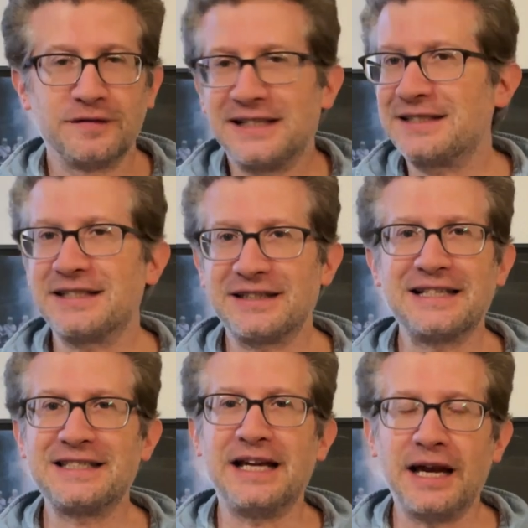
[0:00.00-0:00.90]

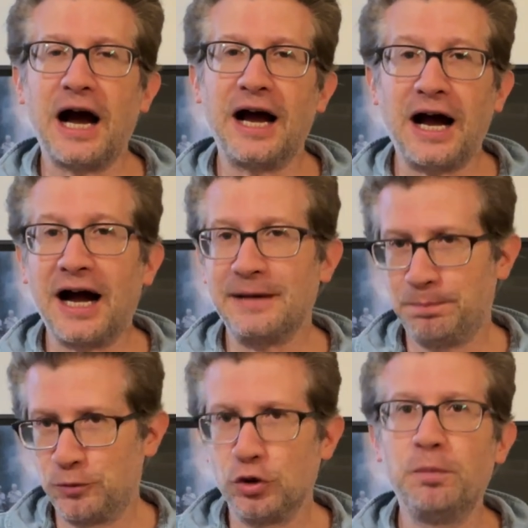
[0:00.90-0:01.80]
That's it. I
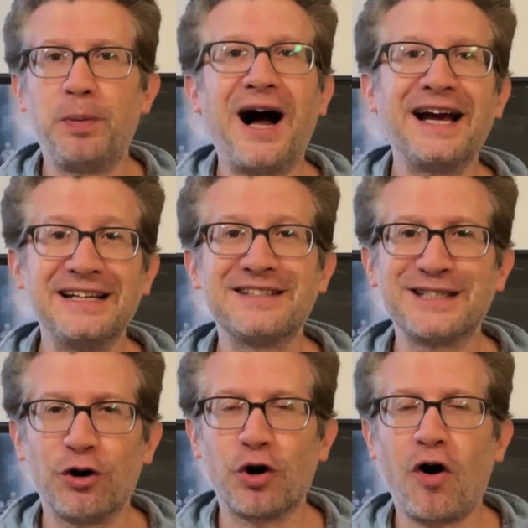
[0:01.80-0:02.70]
do buy and
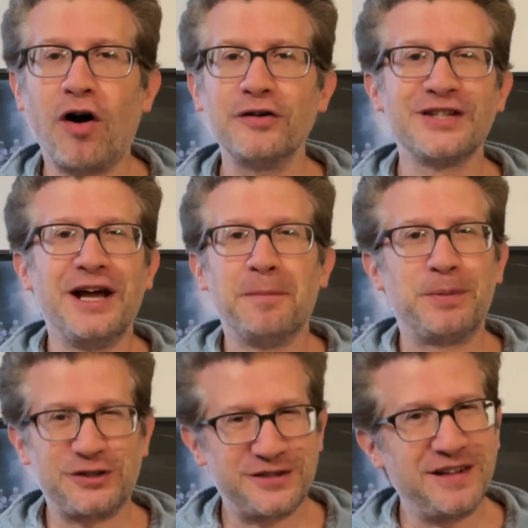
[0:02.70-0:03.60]
sell cards,
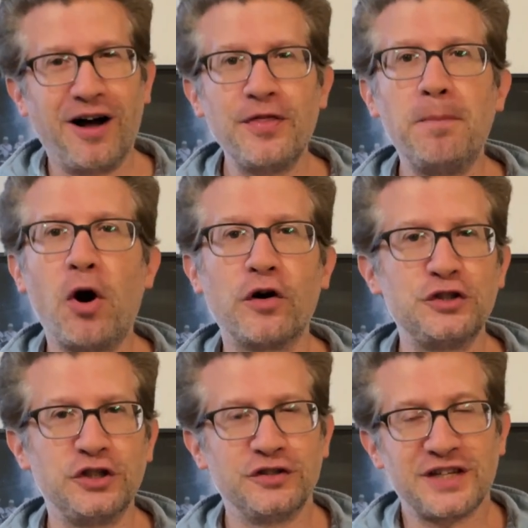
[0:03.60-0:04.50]
but on the margins.